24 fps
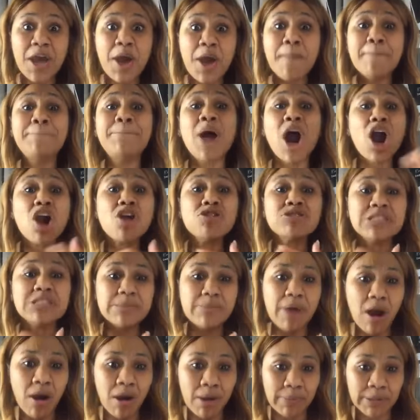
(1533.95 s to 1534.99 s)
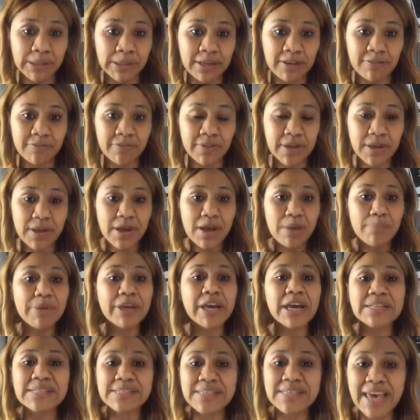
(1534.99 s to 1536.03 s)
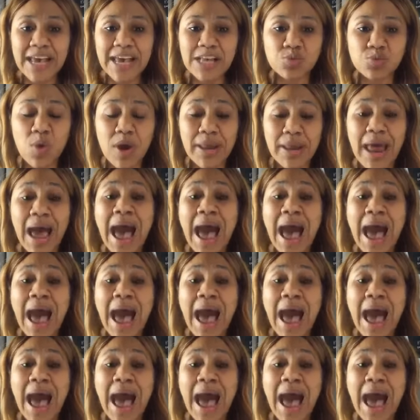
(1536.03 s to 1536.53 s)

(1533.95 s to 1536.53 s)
Borrow some of our belief because guess what?